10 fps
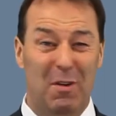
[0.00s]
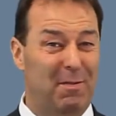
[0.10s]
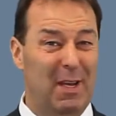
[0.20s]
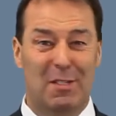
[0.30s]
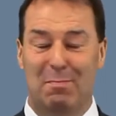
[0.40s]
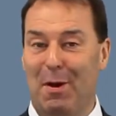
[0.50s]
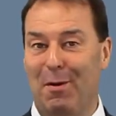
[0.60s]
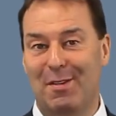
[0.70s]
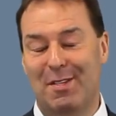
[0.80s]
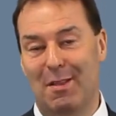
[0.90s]
you've
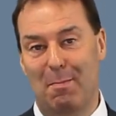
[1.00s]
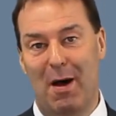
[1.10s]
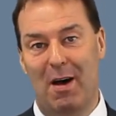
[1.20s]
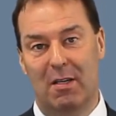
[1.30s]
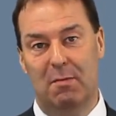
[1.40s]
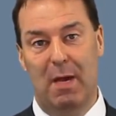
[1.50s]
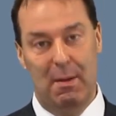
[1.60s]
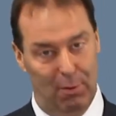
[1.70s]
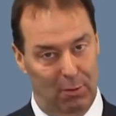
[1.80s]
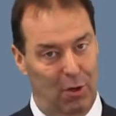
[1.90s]
experienced in the past
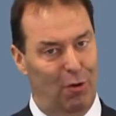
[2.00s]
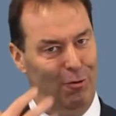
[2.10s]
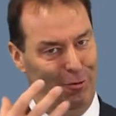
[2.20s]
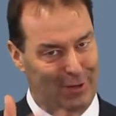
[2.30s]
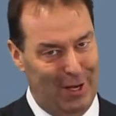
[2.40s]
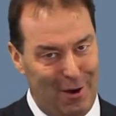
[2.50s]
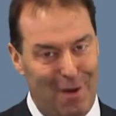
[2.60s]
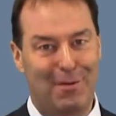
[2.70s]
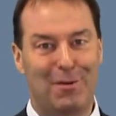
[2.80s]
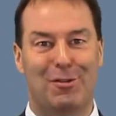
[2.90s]
people looking
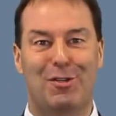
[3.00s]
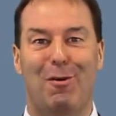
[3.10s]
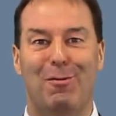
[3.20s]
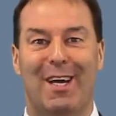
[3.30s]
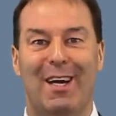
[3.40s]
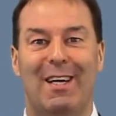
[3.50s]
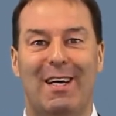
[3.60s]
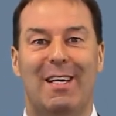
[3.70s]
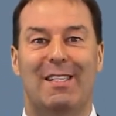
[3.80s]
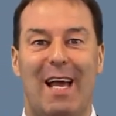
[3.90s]
over your shoulder,
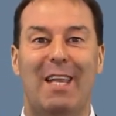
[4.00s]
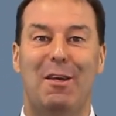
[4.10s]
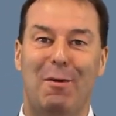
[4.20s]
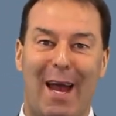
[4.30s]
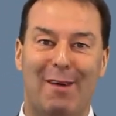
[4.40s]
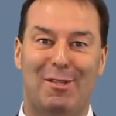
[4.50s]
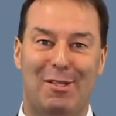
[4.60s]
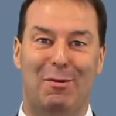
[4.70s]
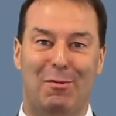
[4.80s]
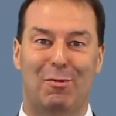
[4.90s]
telling you how to
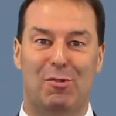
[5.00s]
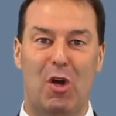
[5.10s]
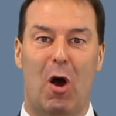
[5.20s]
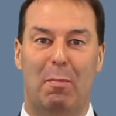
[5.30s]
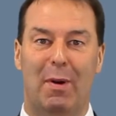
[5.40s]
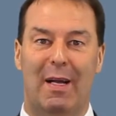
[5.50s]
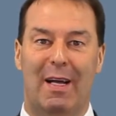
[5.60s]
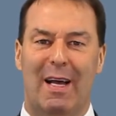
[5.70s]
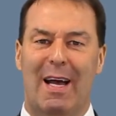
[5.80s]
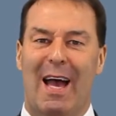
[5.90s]
do your job.
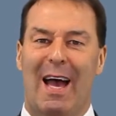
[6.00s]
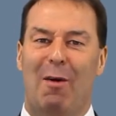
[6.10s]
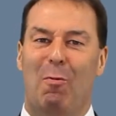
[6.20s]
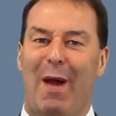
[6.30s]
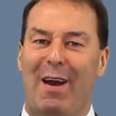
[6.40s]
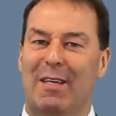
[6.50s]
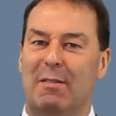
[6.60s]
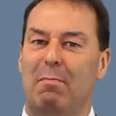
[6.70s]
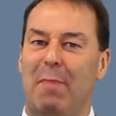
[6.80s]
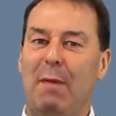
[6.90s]

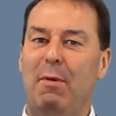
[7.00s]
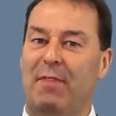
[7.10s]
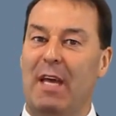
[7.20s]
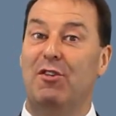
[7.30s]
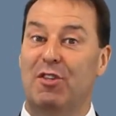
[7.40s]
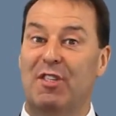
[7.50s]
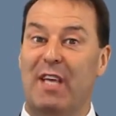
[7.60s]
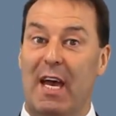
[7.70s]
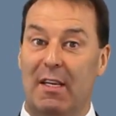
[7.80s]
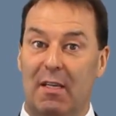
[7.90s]
Whereas maybe if they just
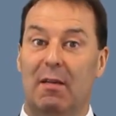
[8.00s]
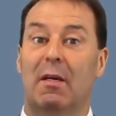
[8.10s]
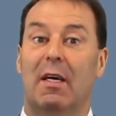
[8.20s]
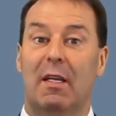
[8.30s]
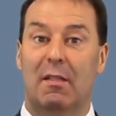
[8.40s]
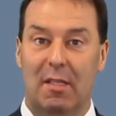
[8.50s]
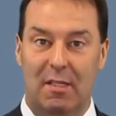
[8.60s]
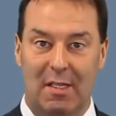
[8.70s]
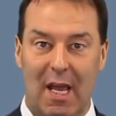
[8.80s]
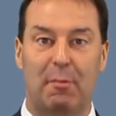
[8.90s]
said,
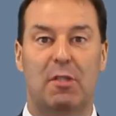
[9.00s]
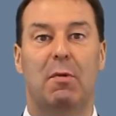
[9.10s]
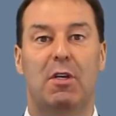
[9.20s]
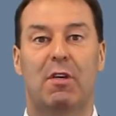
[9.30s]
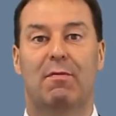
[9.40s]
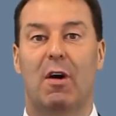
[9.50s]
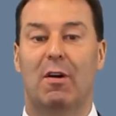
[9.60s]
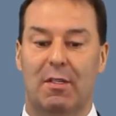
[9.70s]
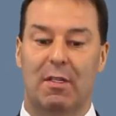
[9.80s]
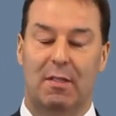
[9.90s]
this is how much money you've
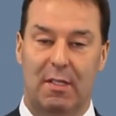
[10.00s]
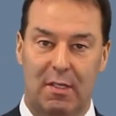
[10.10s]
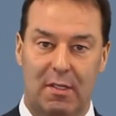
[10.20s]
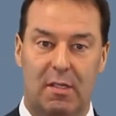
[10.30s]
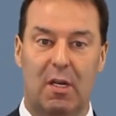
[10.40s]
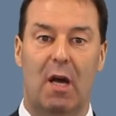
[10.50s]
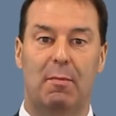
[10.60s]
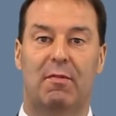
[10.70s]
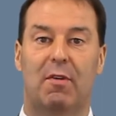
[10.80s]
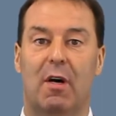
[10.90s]
got, this is the
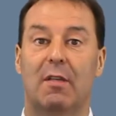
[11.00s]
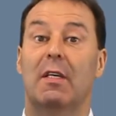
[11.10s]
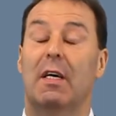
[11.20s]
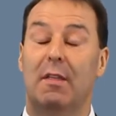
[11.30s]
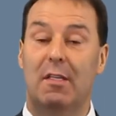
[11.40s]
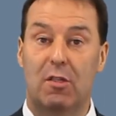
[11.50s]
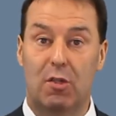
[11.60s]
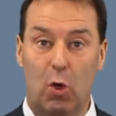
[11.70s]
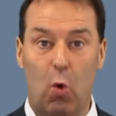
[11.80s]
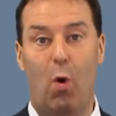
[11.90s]
time you've got, and this is
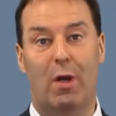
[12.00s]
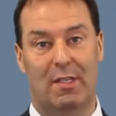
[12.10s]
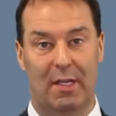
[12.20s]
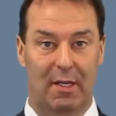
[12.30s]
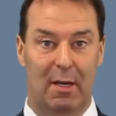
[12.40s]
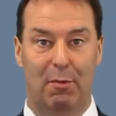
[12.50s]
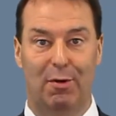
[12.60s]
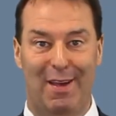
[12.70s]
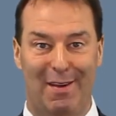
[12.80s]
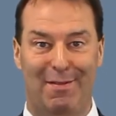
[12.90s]
the quality that I'm
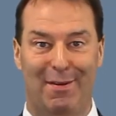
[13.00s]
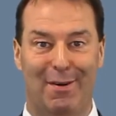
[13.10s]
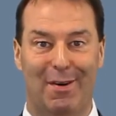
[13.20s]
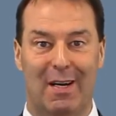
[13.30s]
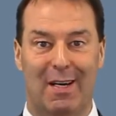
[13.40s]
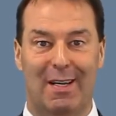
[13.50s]
looking for,